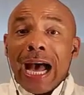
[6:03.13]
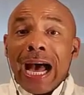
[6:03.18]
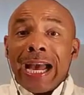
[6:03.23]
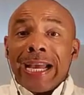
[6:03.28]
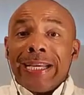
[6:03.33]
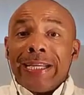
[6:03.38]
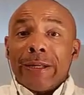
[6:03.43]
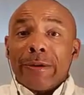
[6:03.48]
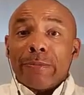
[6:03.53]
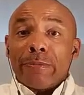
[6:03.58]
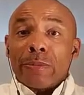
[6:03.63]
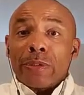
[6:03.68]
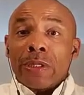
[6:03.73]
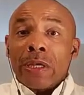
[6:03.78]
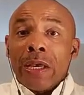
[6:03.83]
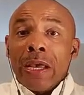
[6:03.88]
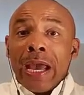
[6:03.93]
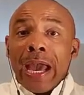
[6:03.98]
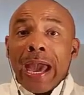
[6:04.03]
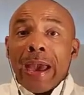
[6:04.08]
items
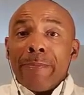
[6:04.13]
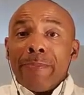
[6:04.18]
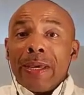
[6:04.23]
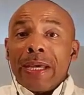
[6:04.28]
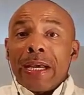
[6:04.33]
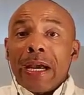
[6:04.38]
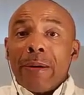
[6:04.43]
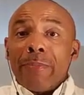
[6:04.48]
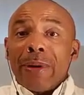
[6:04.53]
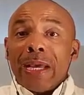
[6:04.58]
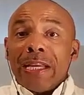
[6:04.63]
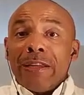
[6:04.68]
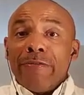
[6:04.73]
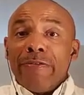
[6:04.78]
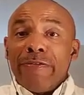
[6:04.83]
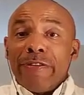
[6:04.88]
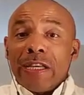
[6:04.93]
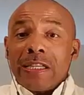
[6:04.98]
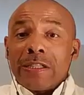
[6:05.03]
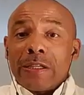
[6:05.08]
and become
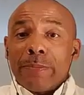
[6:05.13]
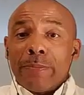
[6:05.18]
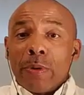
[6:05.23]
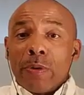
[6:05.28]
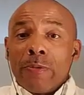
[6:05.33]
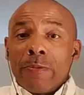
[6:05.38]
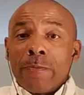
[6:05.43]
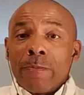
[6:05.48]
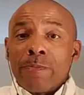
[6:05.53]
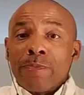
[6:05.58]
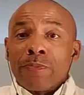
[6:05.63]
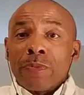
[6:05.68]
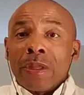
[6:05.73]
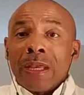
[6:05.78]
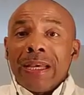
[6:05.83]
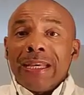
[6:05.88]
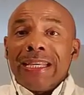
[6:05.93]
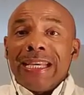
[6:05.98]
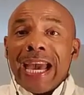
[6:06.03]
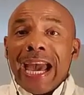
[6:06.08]
invisible,
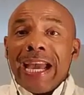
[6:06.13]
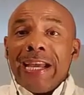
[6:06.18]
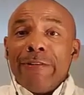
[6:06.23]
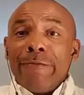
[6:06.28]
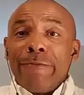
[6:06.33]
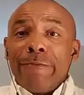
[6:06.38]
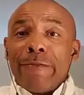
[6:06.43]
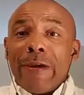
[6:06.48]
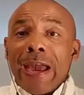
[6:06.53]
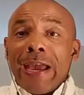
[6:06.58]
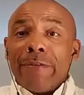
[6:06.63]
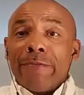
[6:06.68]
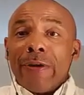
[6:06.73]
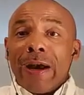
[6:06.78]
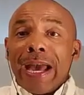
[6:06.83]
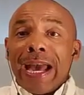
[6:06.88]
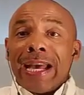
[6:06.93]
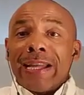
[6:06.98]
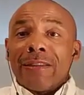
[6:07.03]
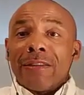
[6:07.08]
gain
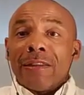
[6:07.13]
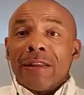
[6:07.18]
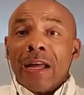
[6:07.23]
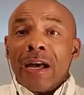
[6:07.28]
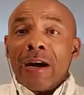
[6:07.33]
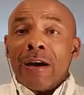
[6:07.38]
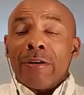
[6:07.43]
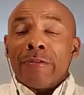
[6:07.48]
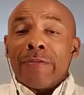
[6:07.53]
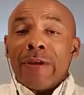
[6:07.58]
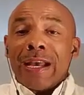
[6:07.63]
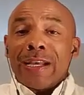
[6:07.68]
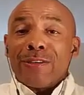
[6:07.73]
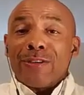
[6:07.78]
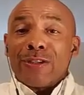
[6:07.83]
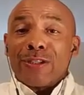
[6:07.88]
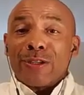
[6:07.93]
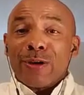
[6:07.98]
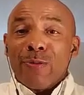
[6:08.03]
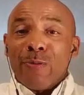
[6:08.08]
favor and love, and
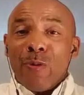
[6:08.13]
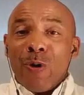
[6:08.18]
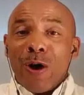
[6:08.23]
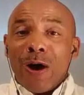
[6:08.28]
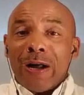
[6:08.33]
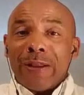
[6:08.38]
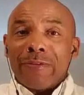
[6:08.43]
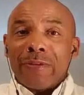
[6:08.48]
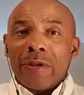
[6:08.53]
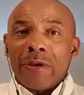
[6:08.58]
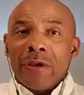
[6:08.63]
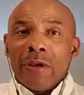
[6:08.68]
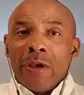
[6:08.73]
so on.